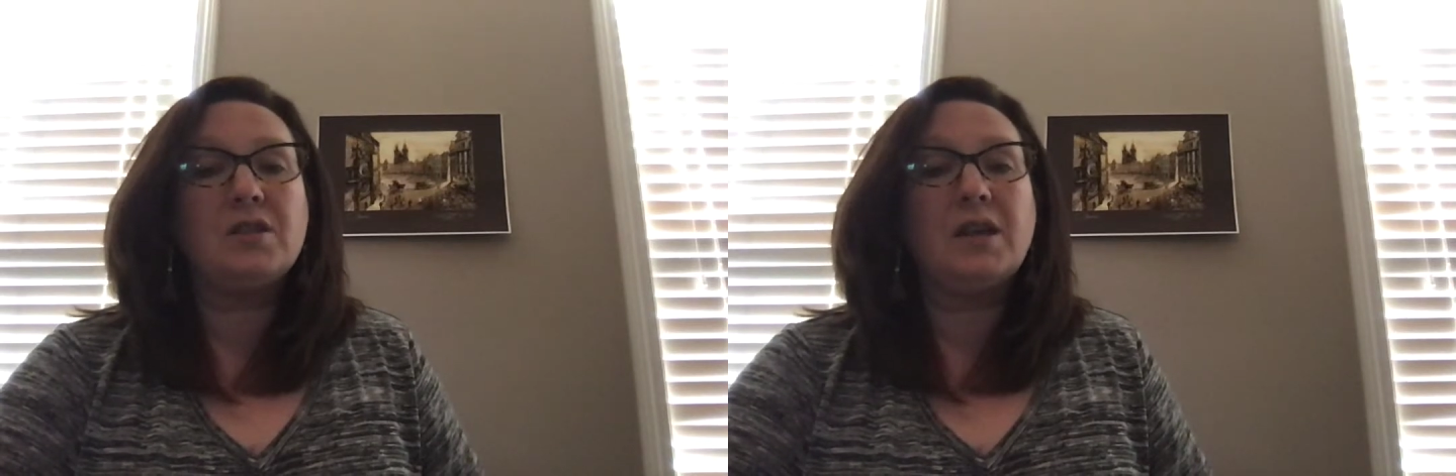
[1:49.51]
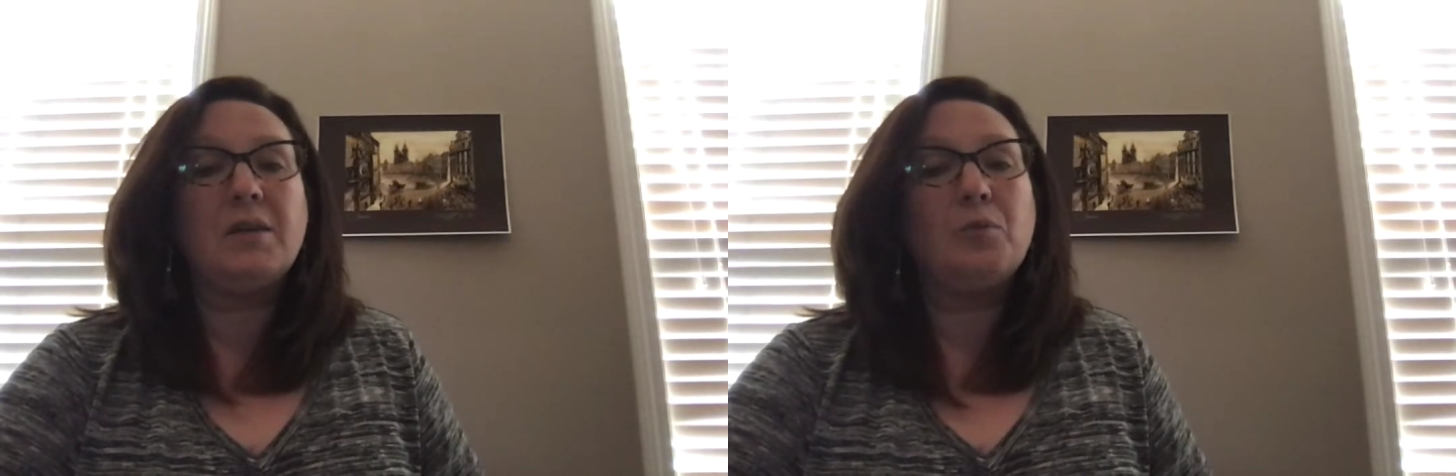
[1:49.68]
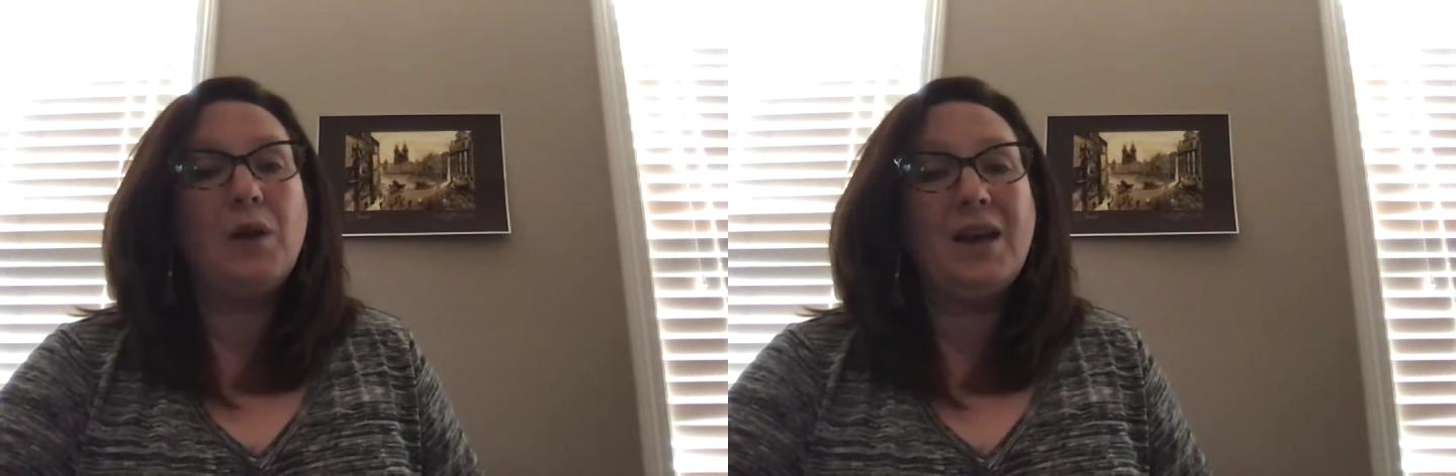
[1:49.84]

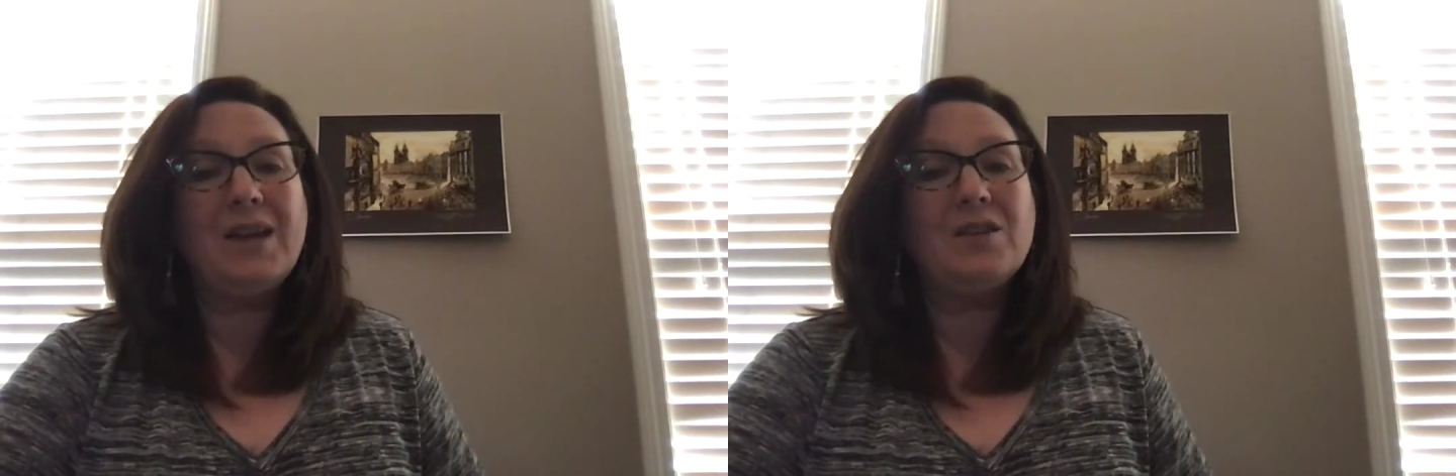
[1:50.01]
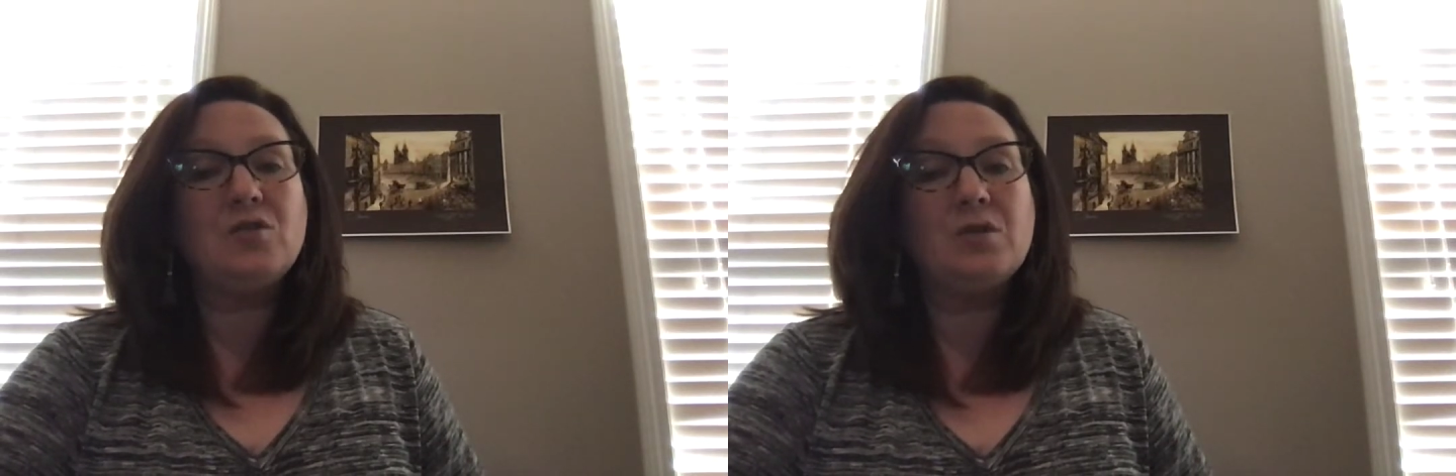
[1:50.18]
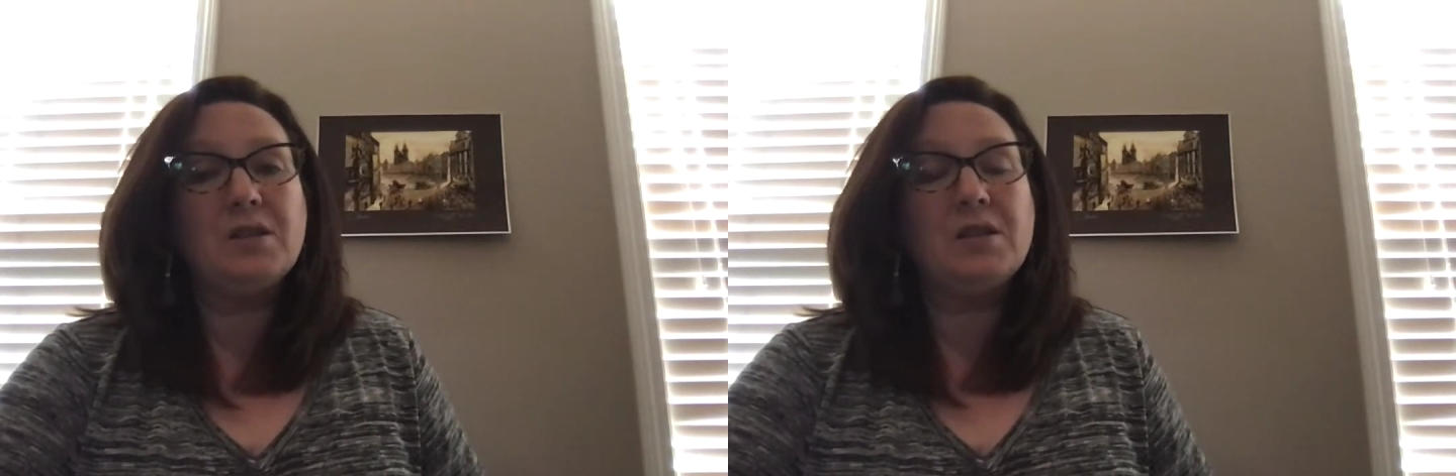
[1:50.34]
and break
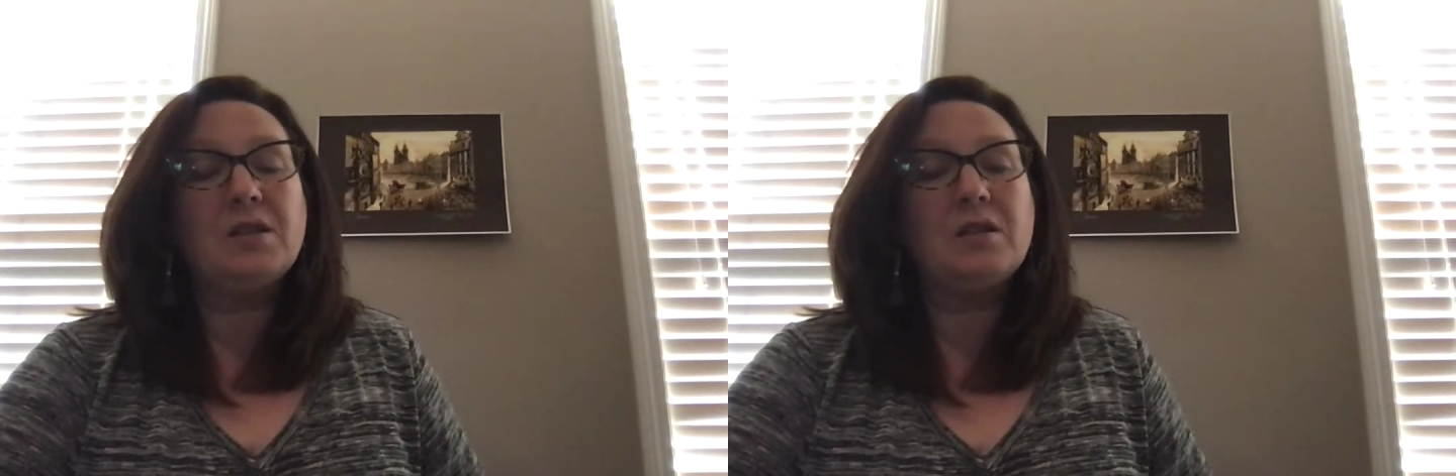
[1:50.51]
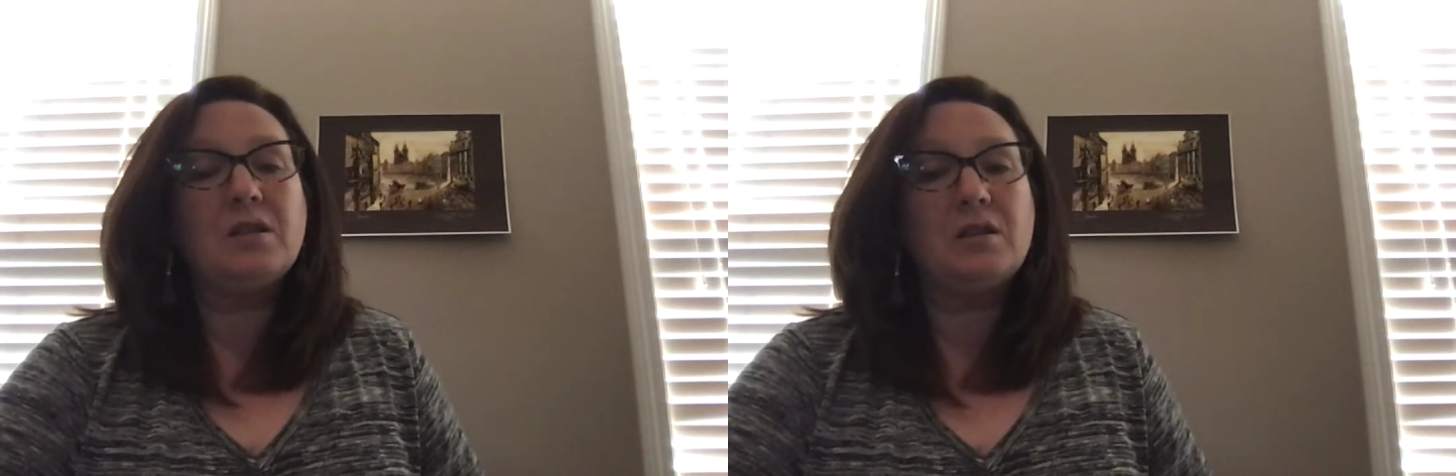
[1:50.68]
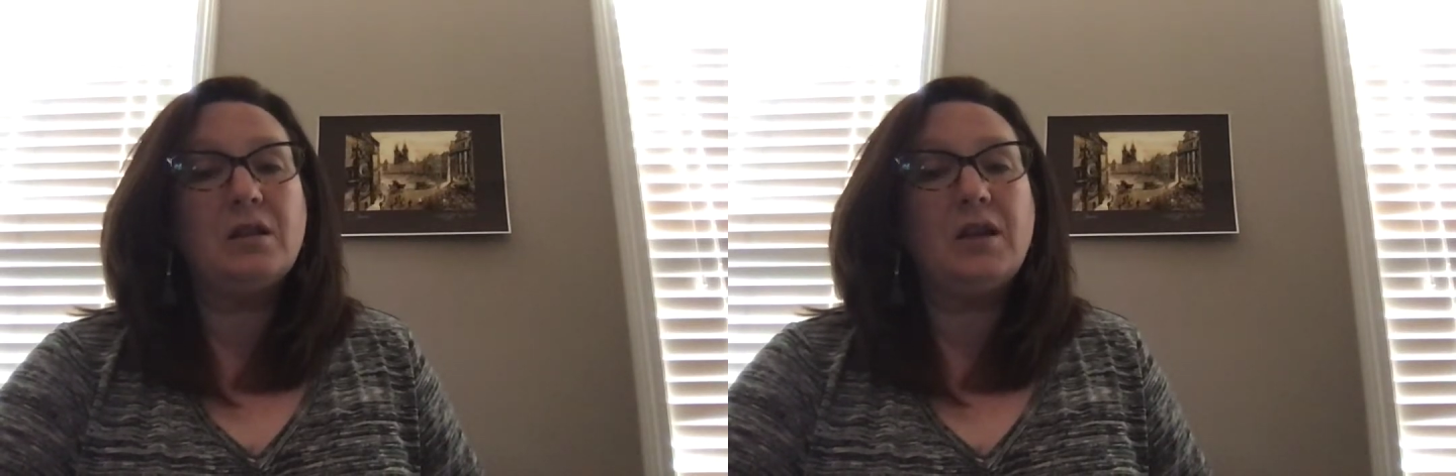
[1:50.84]

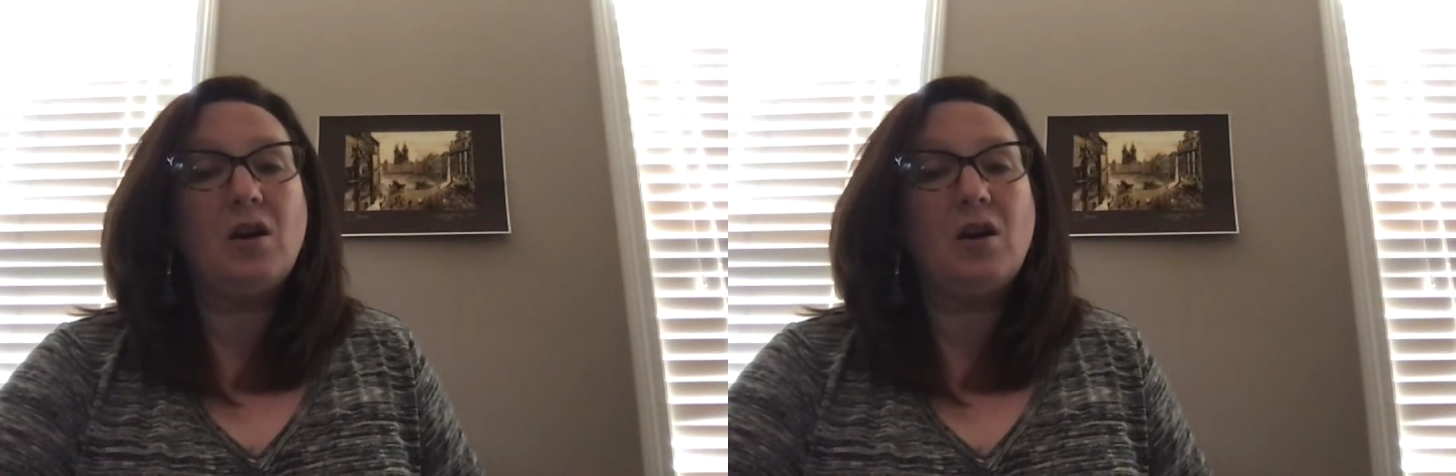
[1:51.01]
intrinsically